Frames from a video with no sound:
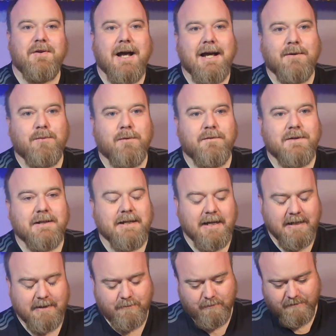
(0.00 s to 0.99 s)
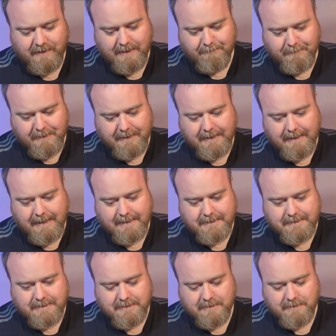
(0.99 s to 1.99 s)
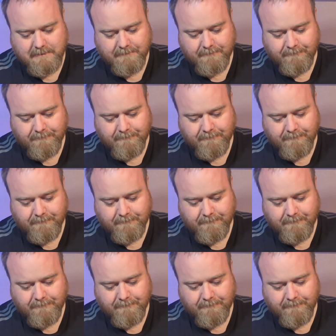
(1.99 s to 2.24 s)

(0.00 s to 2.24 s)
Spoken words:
had with the keg, with the big heads,